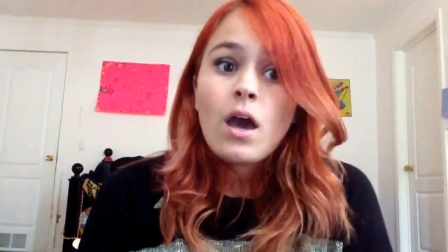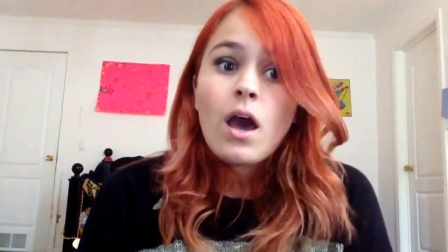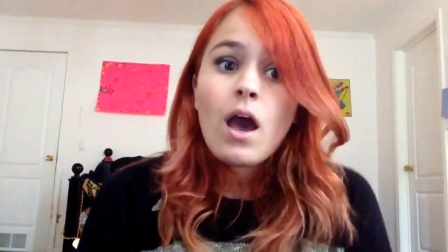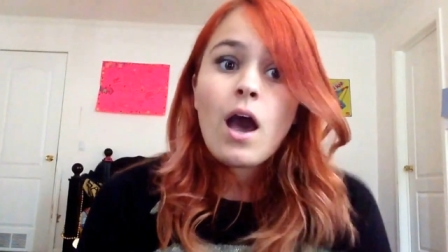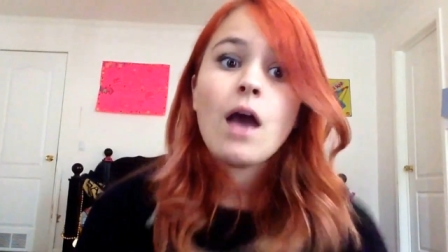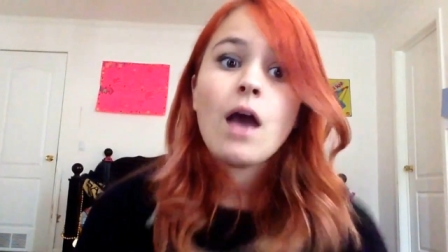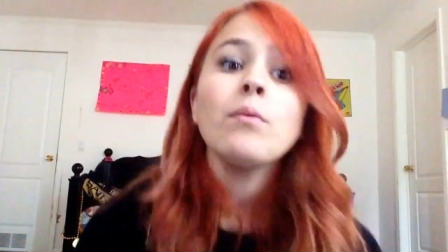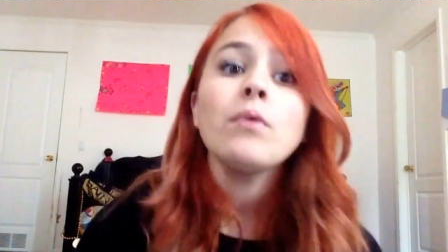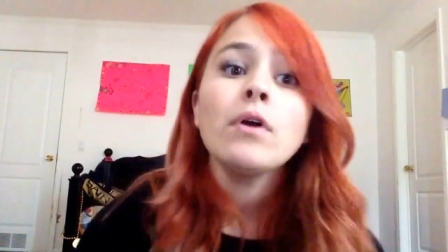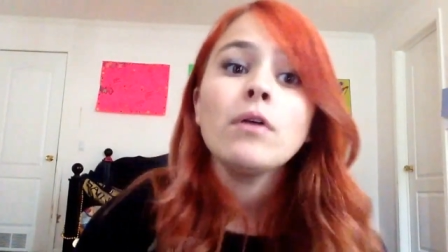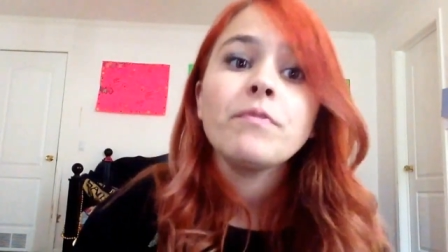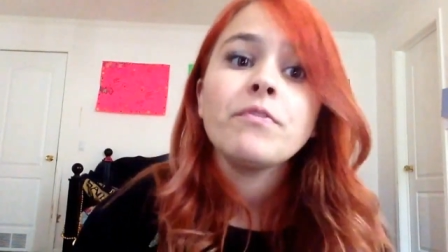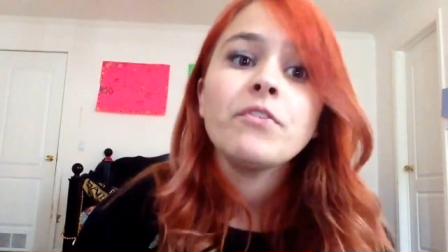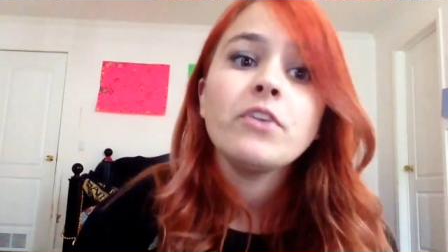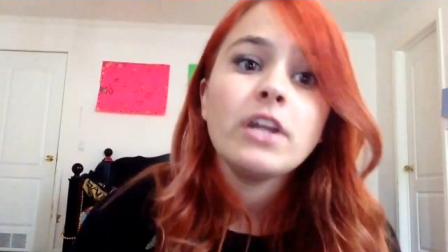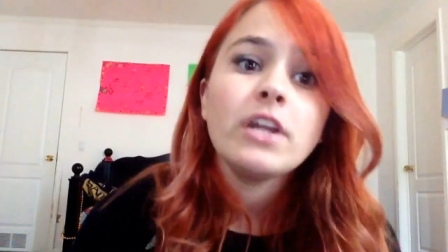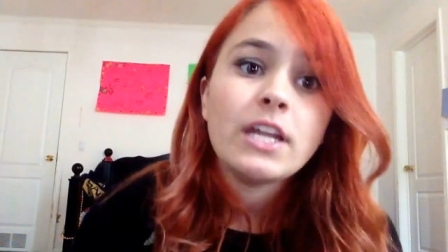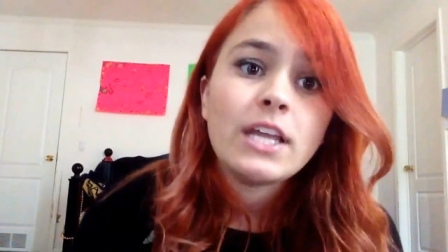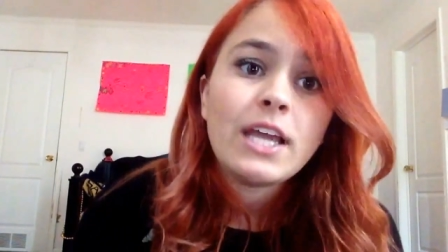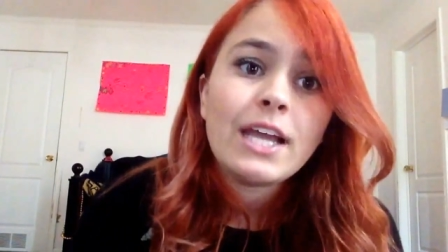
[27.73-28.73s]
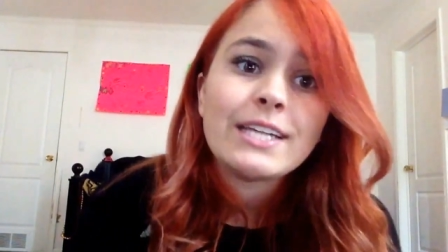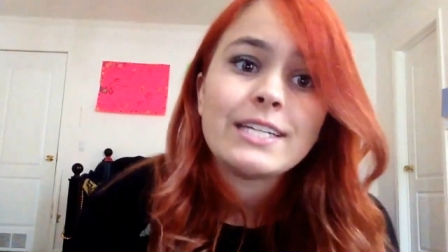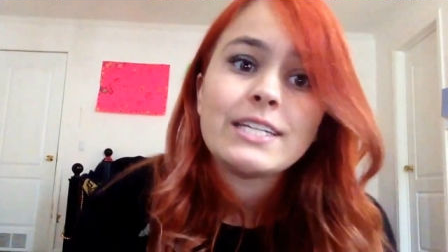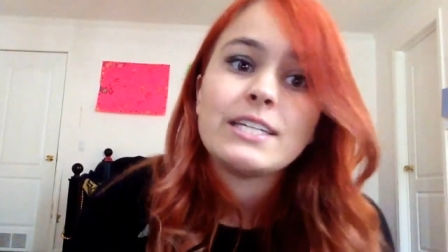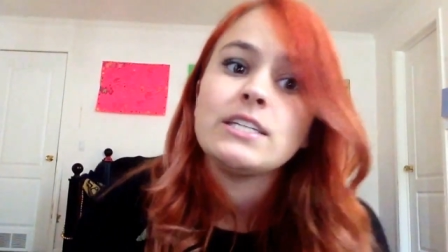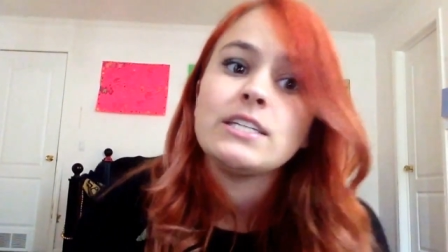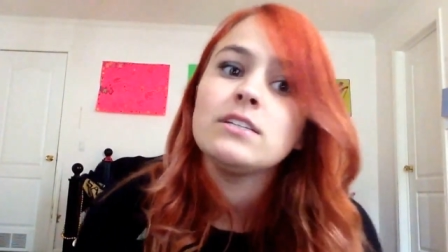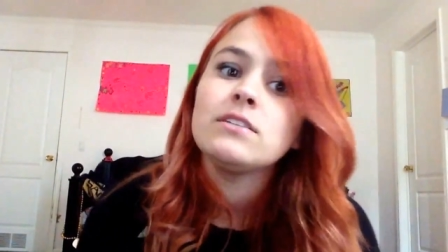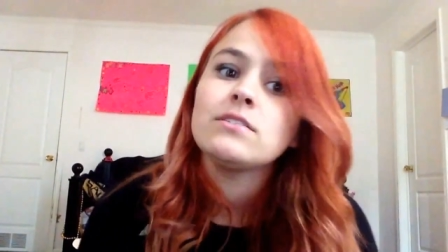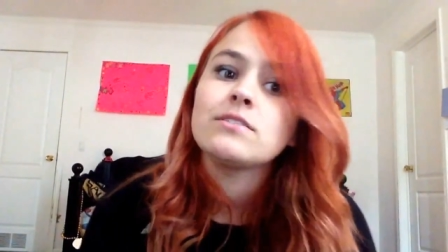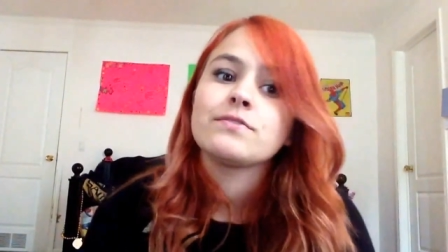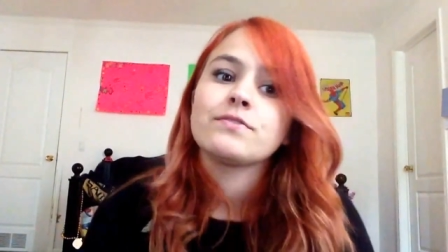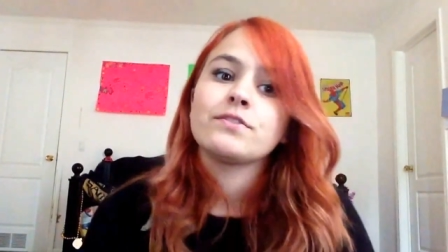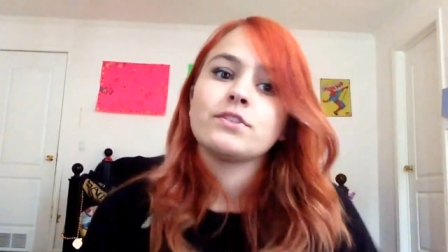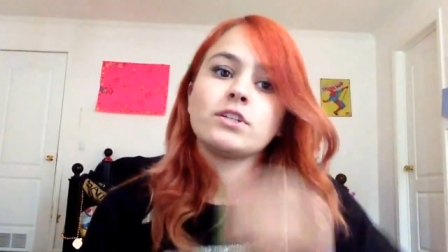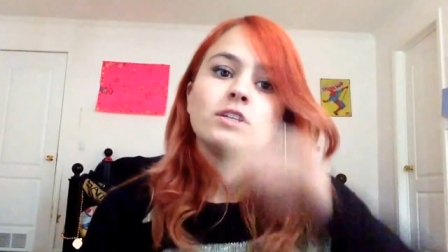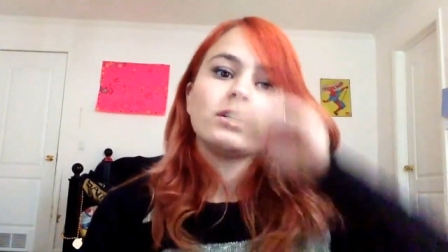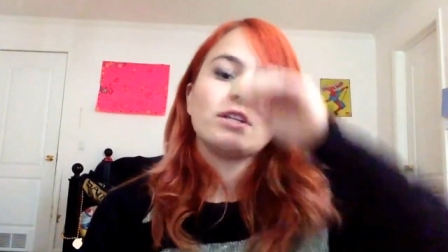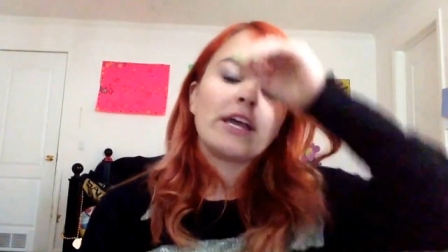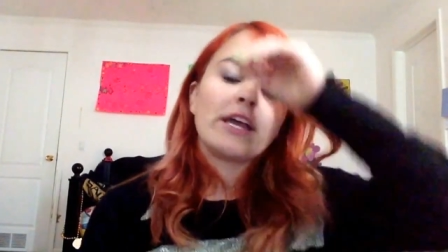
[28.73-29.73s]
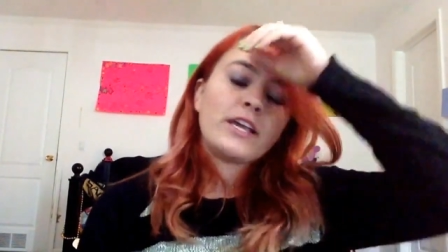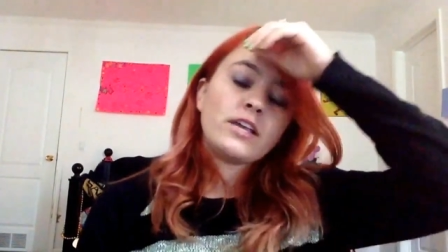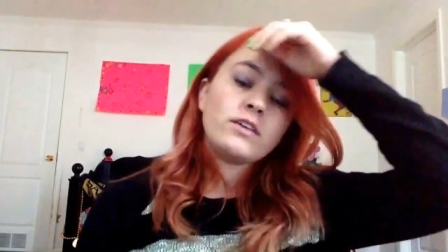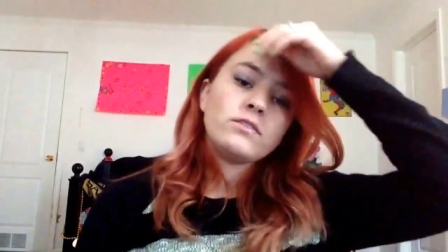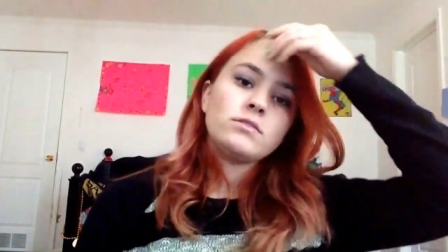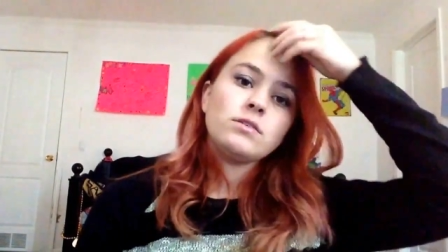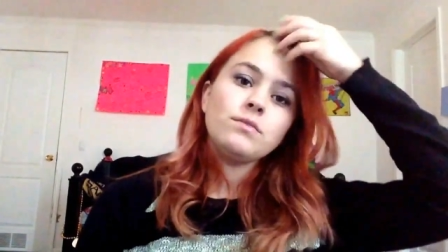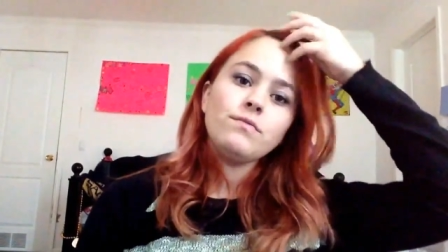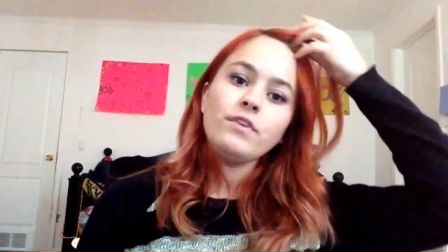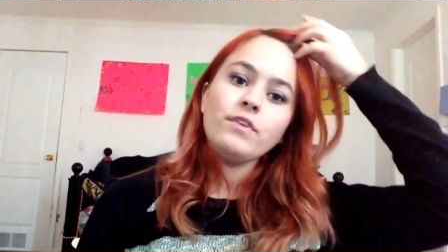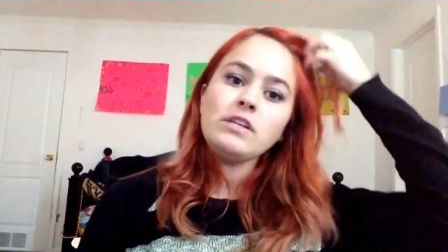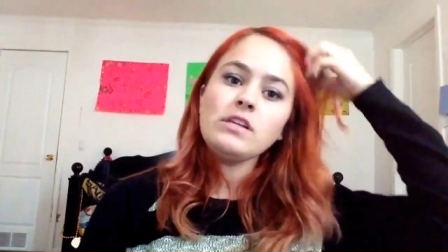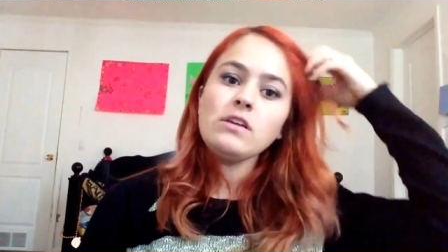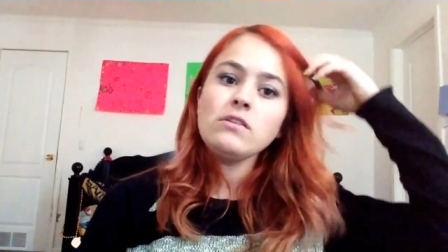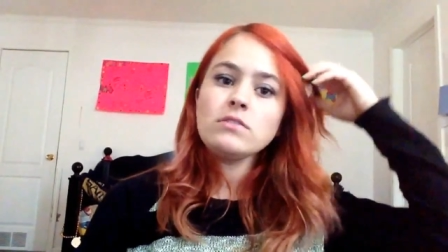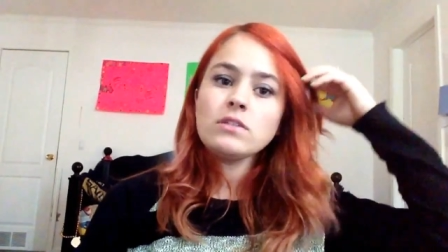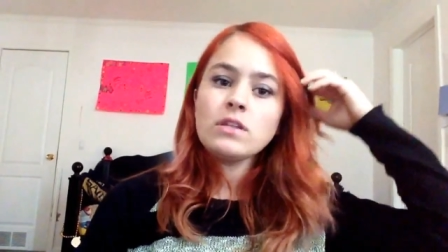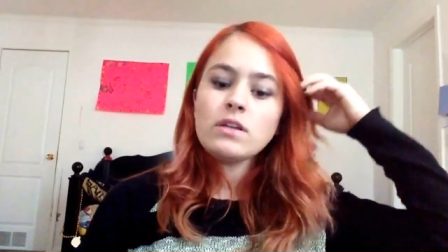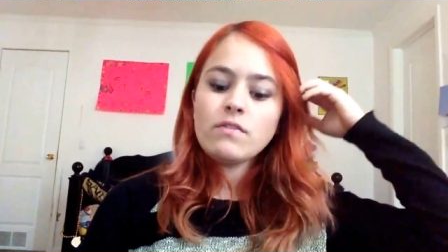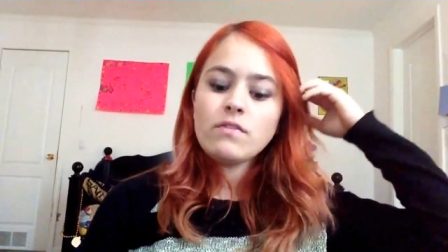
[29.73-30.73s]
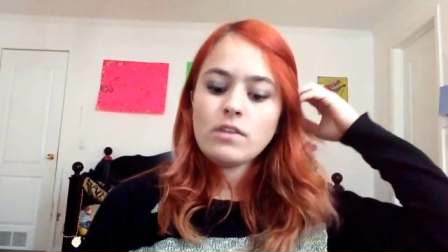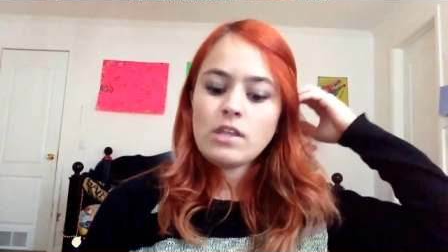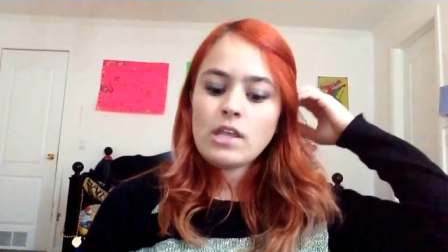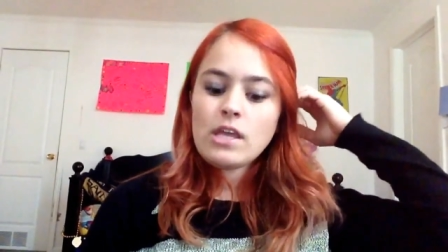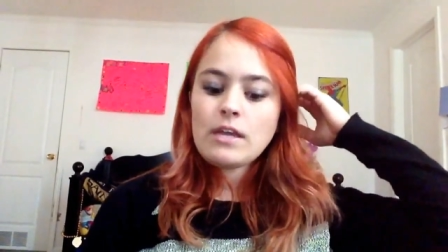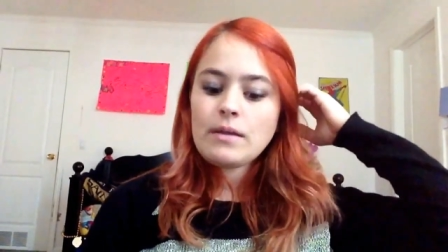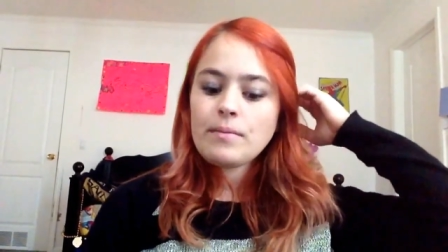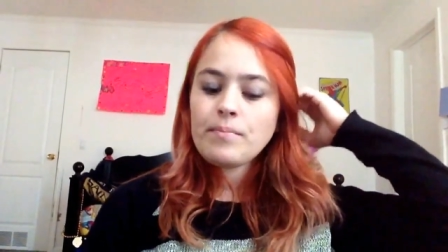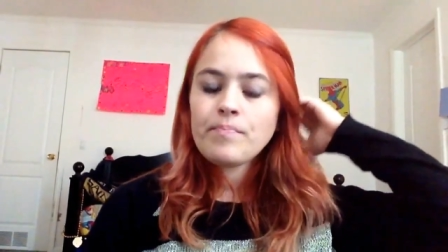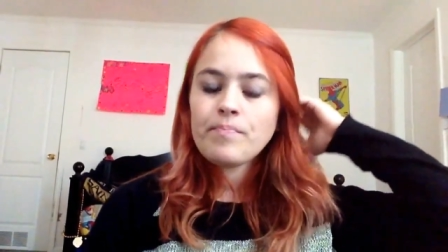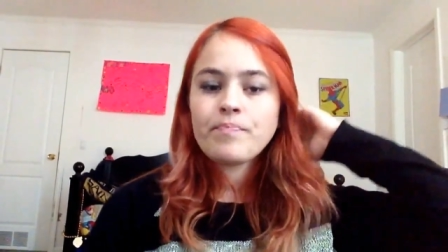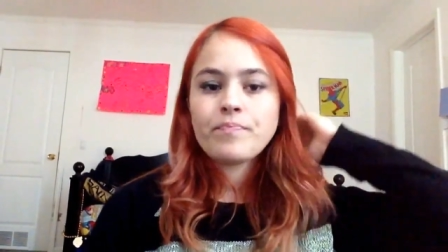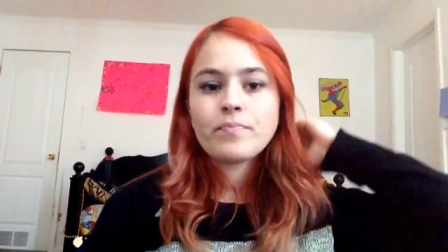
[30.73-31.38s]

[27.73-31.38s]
I'm up for any ideas for like YouTube videos and everything.